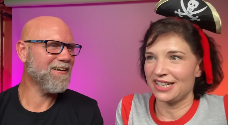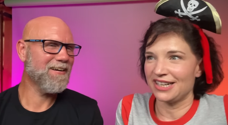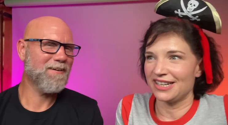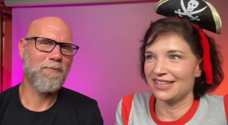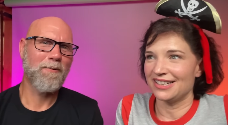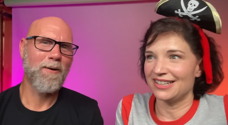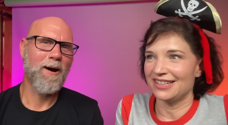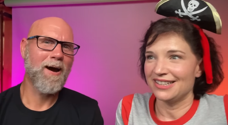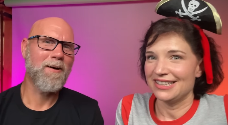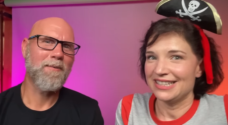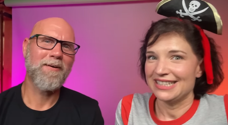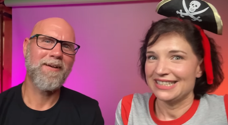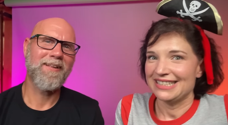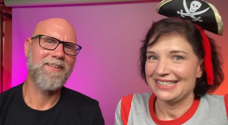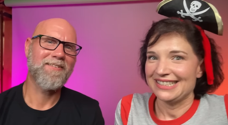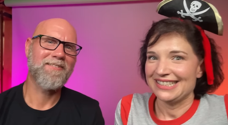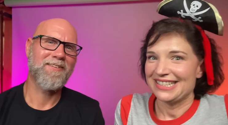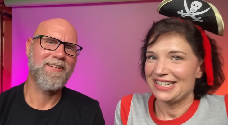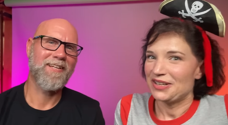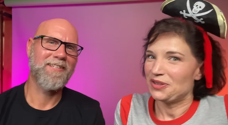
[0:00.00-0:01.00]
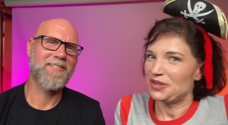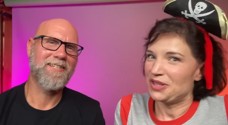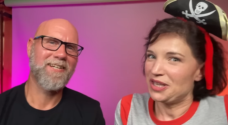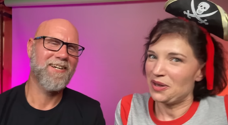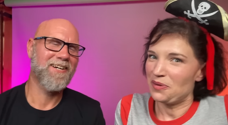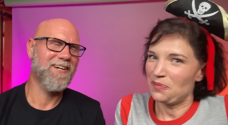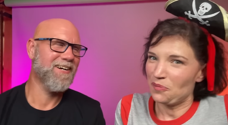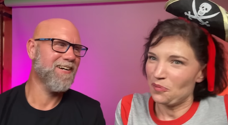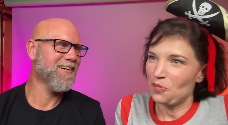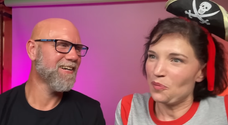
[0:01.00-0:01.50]
Speaker 1: Why are we listening
Speaker 2: to her?
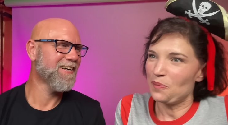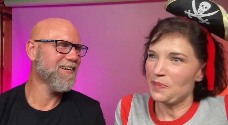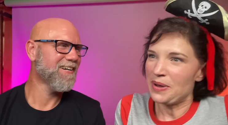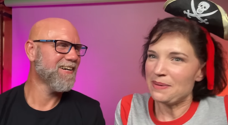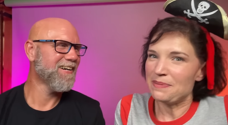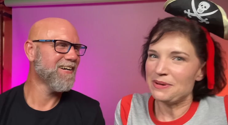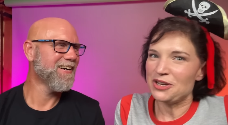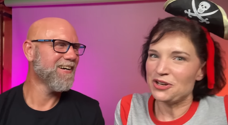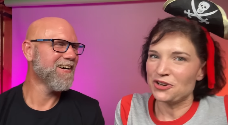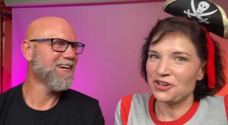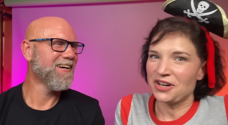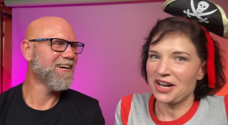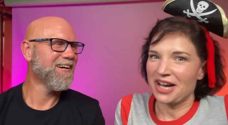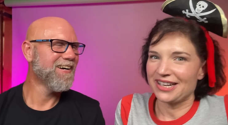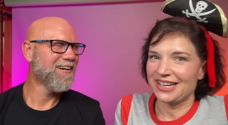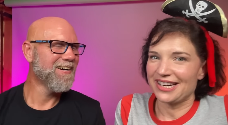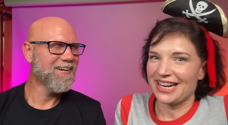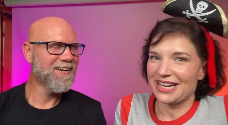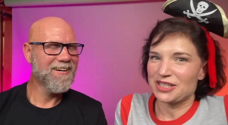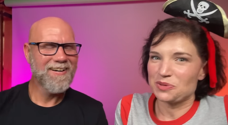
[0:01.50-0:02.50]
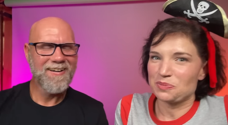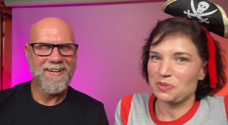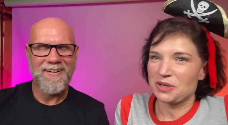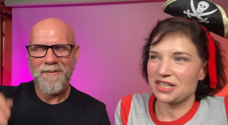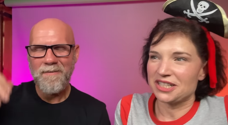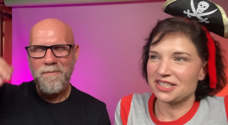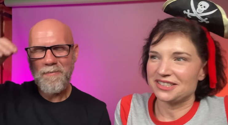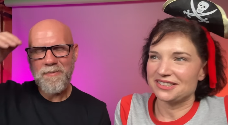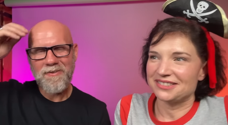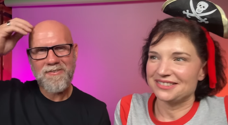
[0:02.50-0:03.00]
Then maybe you're not an expert.
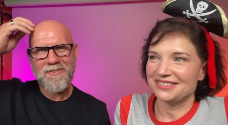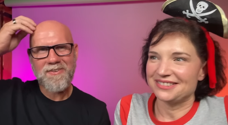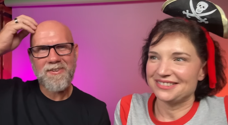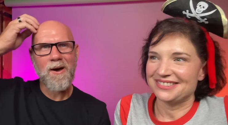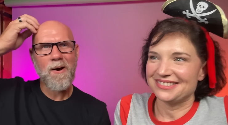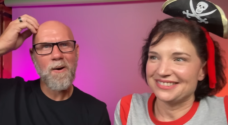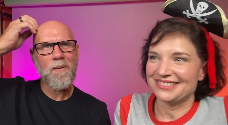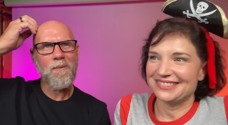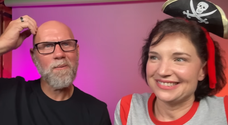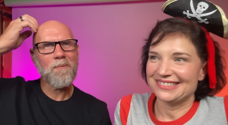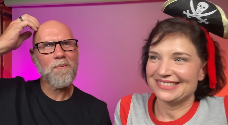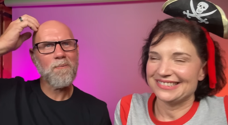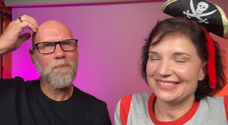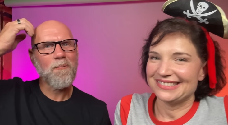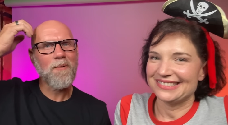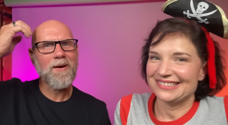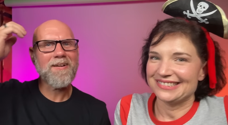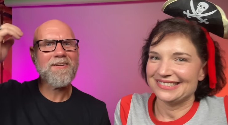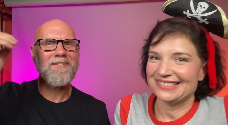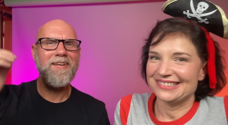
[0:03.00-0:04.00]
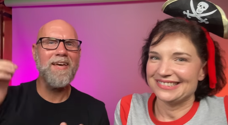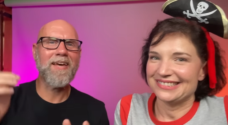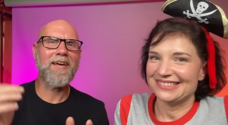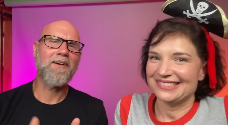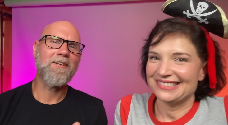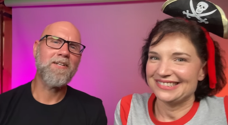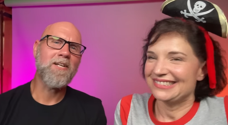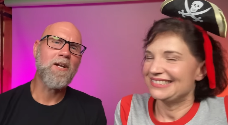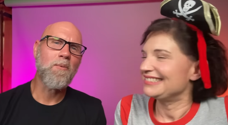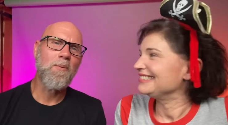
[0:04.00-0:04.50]
Speaker 1: So we say, you
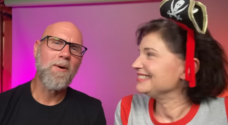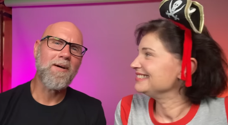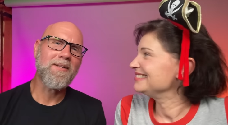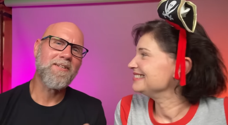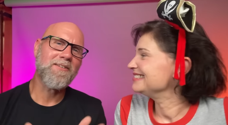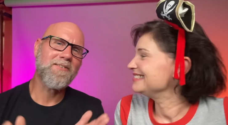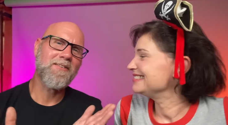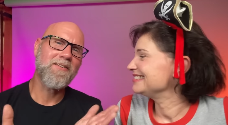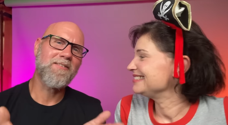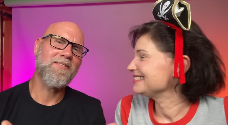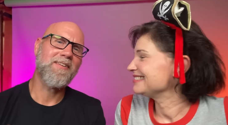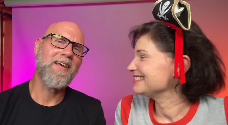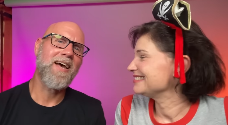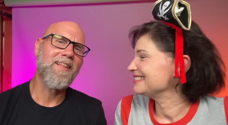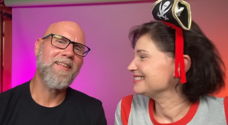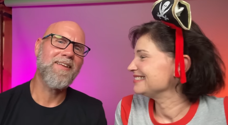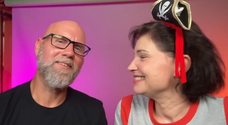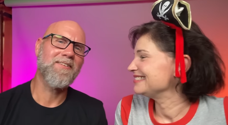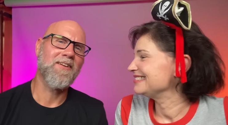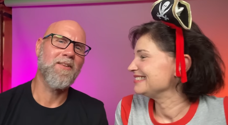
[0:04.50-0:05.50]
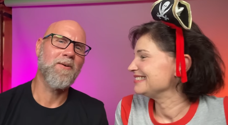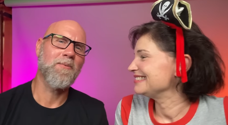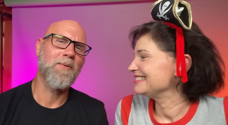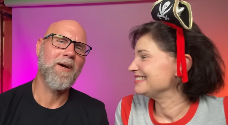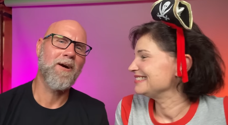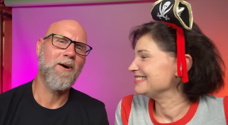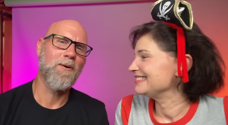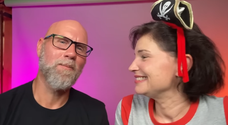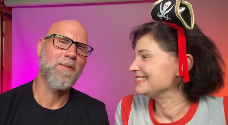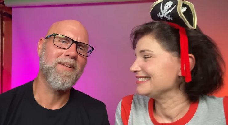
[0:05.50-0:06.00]
know what? There's a Sally's on the way home.
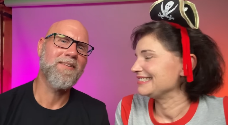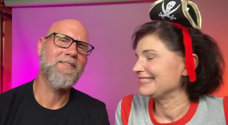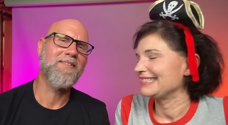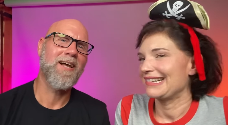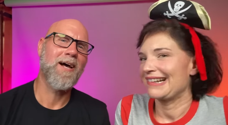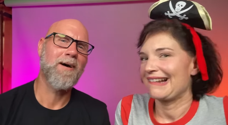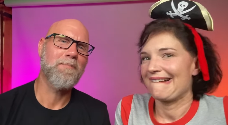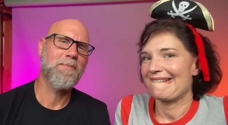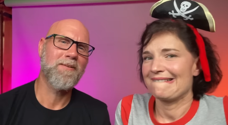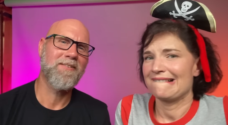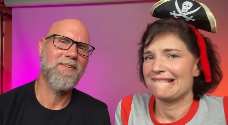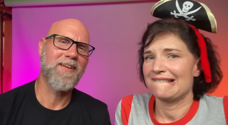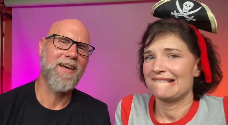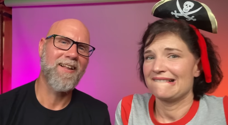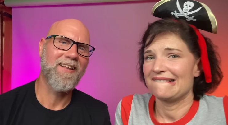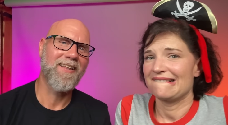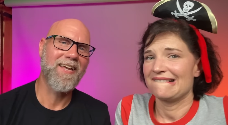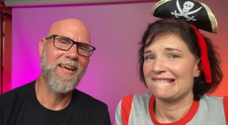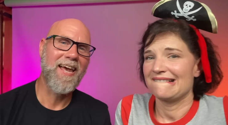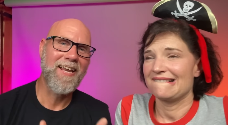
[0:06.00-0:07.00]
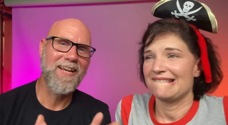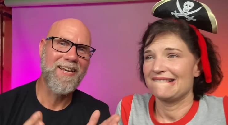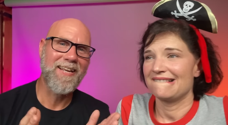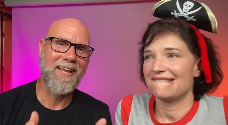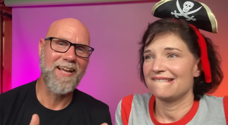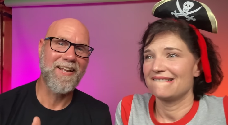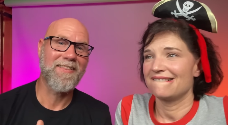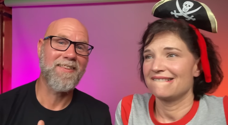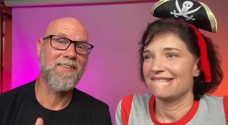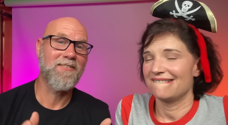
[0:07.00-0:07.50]
Let's stop at Sally and get
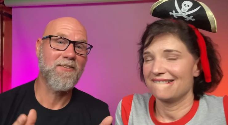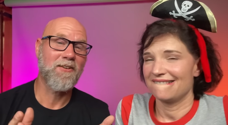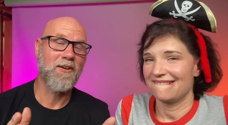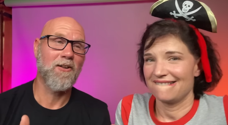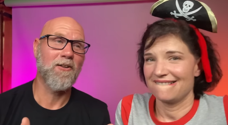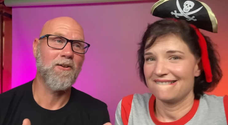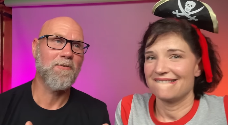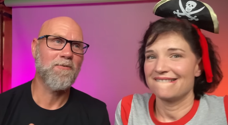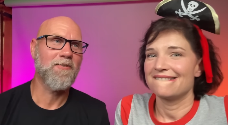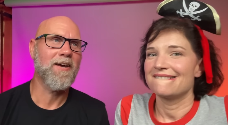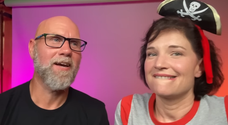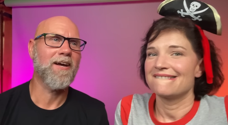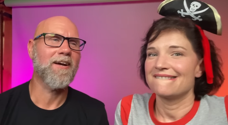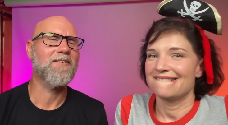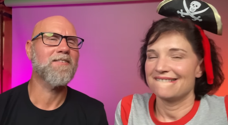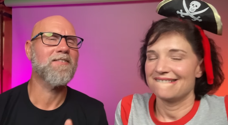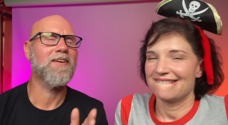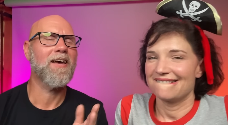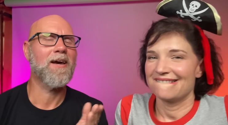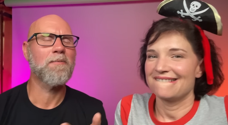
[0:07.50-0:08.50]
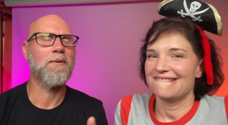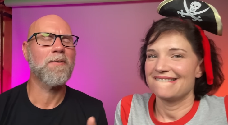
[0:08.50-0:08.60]
this Color Fix. And we